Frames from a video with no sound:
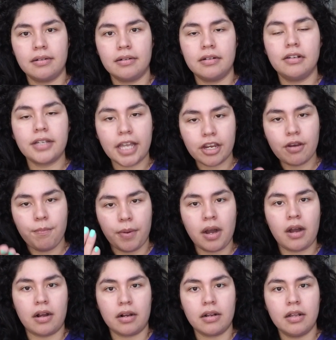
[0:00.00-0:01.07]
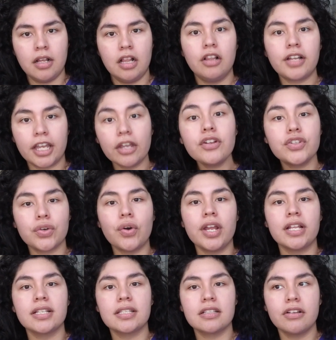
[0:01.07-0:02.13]
Look at your bong. Look at your
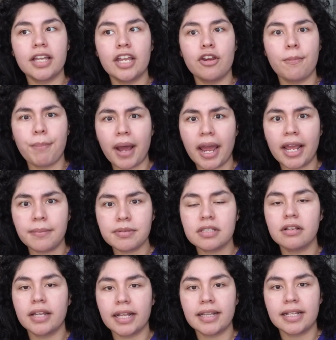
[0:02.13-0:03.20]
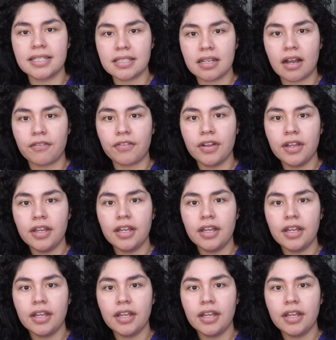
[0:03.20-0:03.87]
joints. Look at your pipes. Look at that stuff.